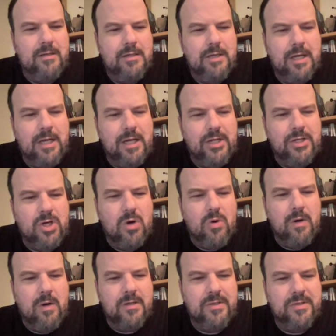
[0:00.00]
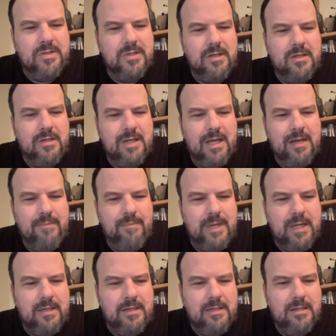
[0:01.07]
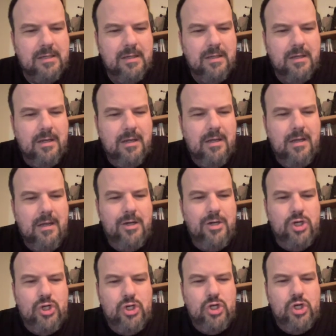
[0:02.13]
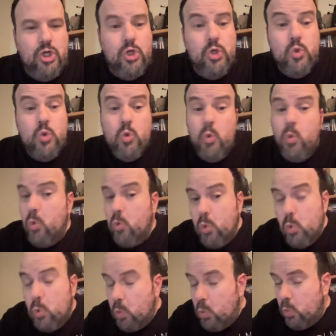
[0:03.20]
Joe Wilkinson and Pete do,